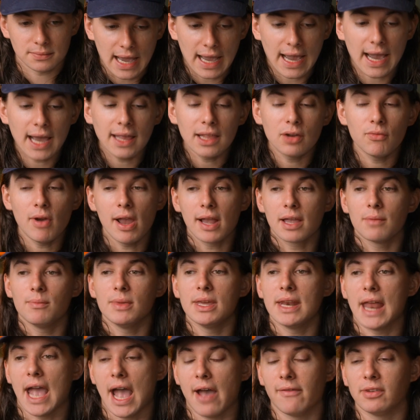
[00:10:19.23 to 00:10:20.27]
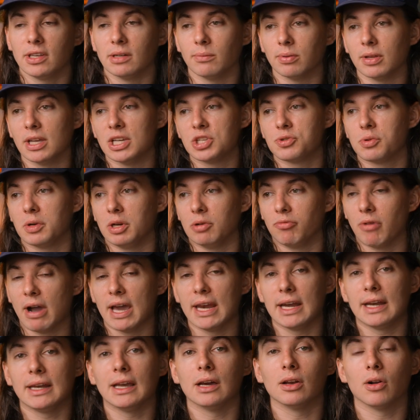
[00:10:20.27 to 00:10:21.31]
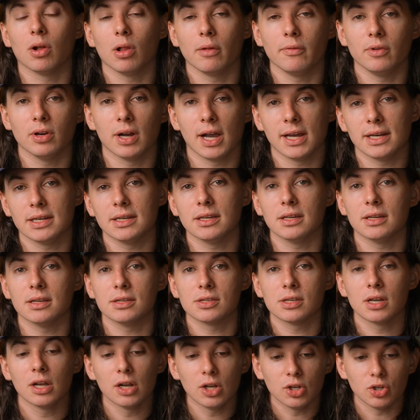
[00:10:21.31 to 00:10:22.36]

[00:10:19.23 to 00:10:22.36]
I highly recommend having a place where you're writing down all of your ideas,